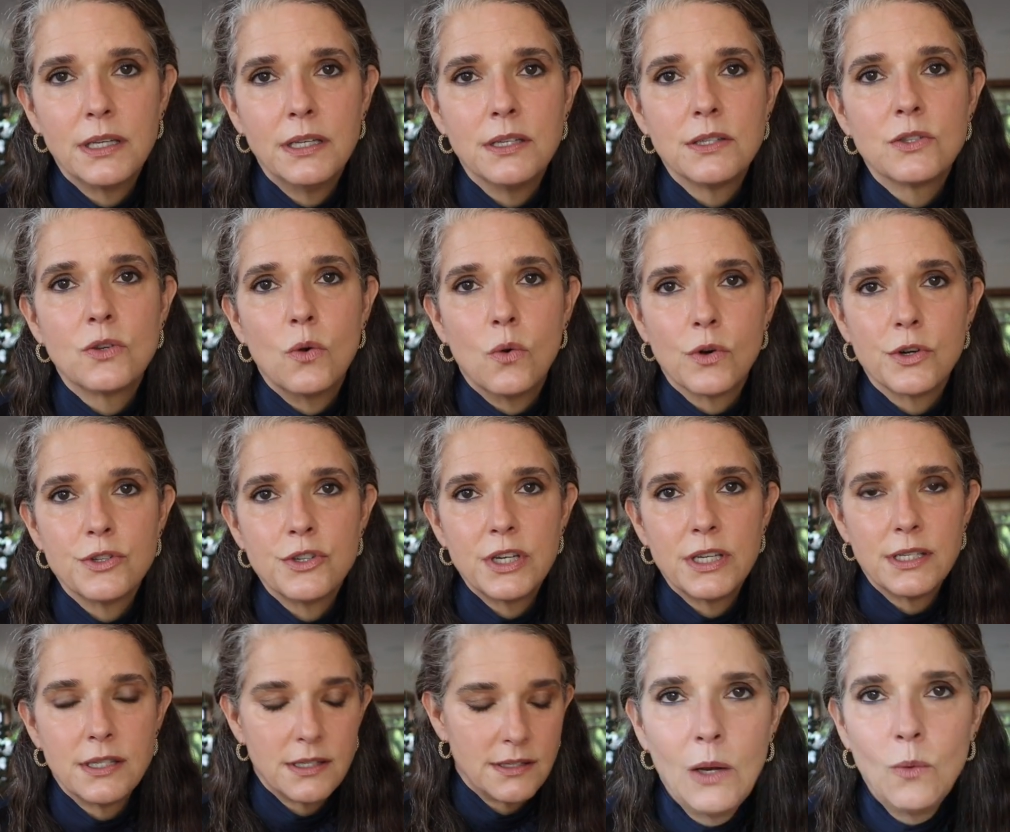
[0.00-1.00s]
It is
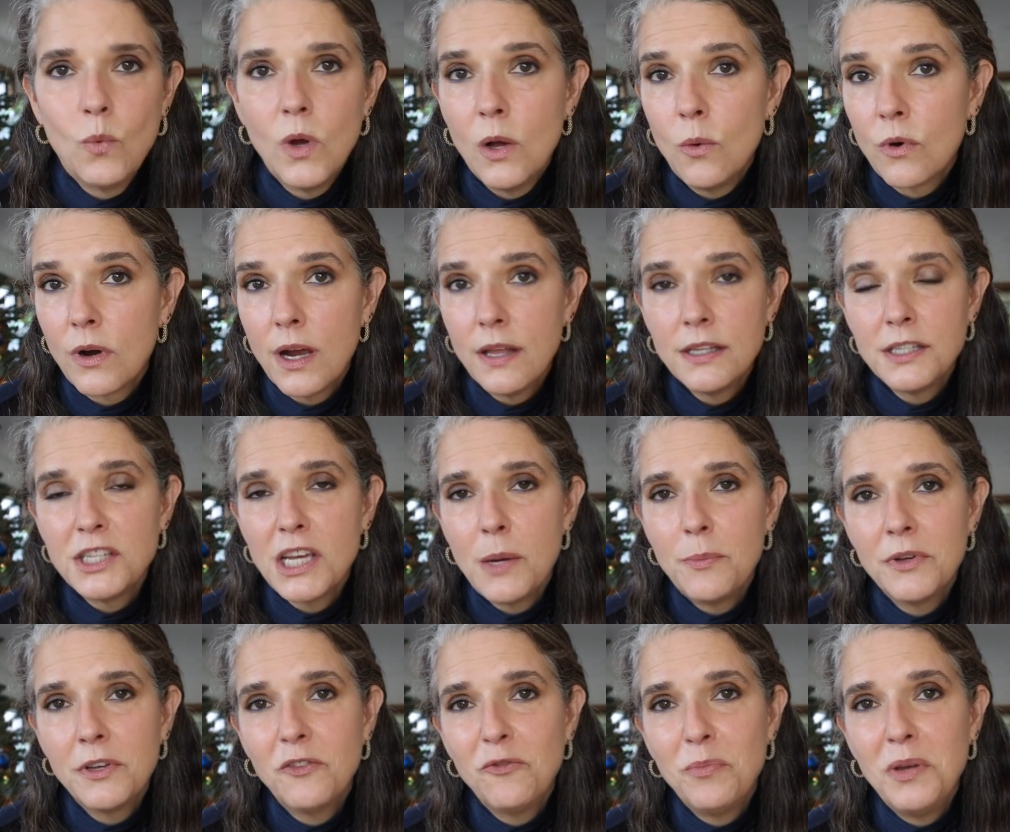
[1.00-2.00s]
gorgeous. And while we're on the
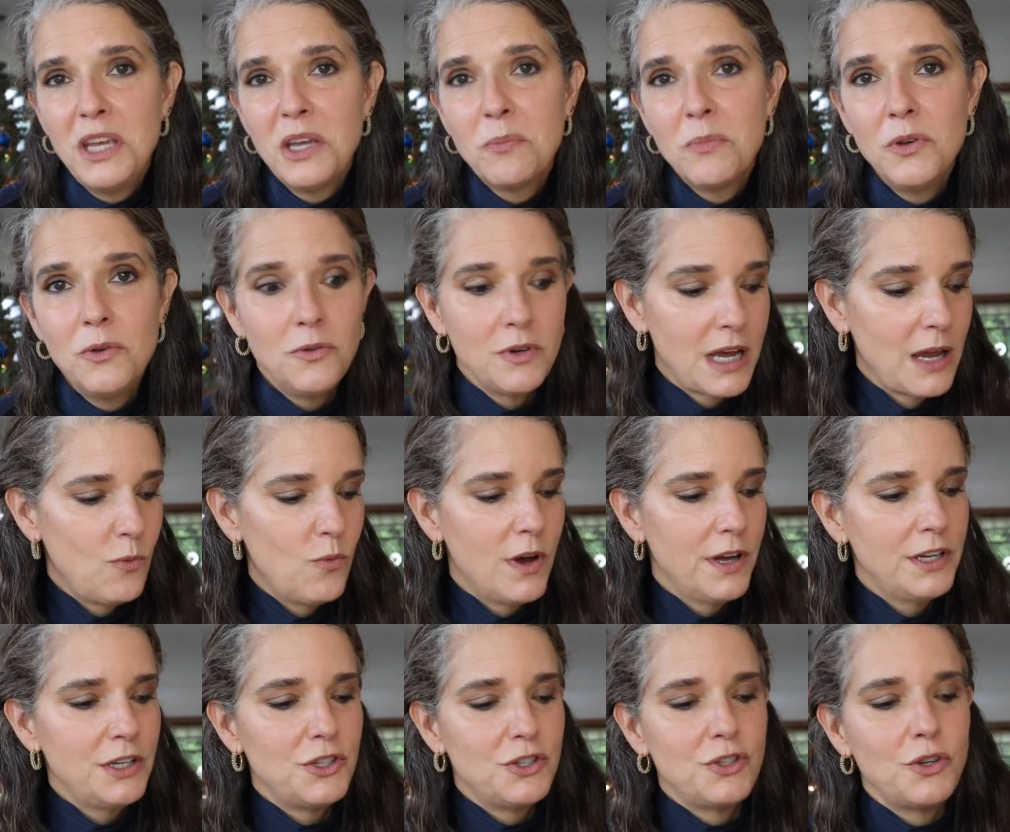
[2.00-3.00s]
topic of Pink Moon, I
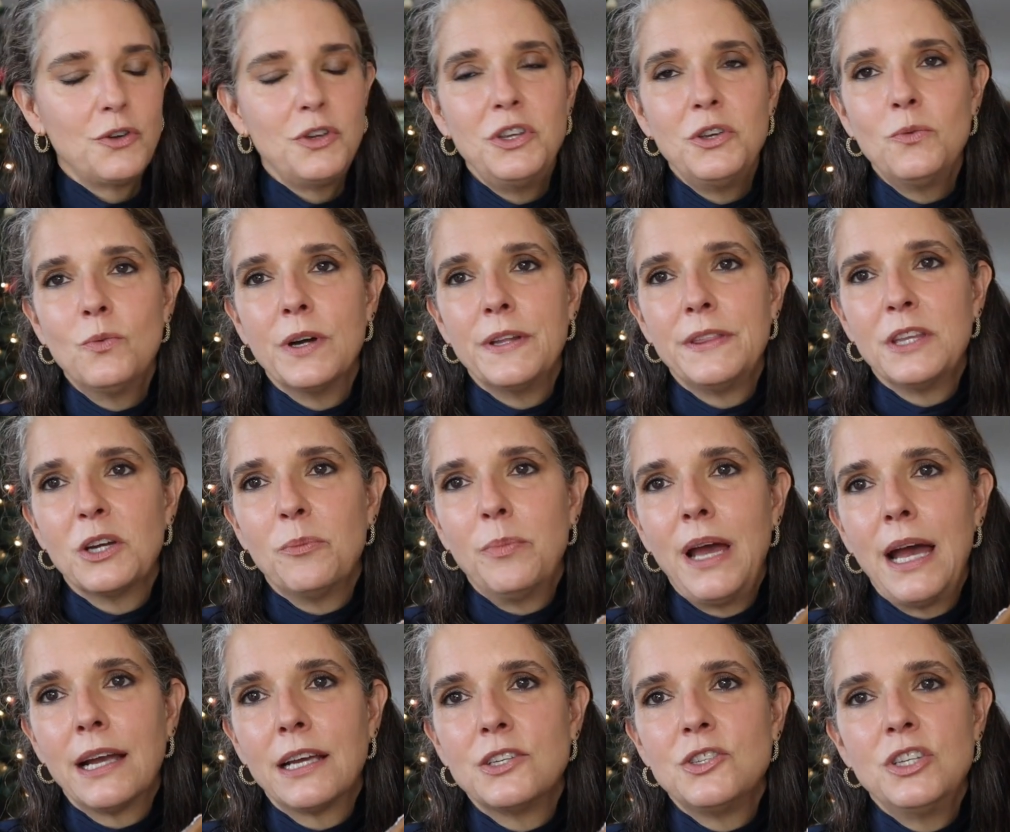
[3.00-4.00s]
wanna show you what their
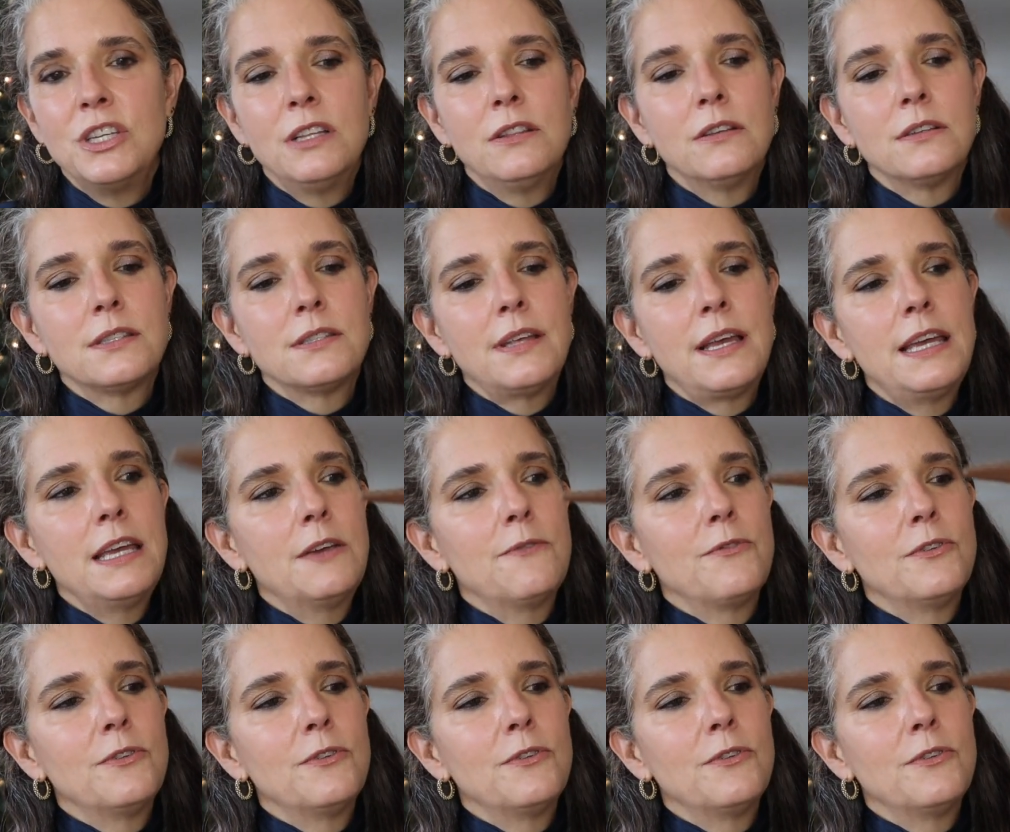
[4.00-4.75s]
packaging looks like.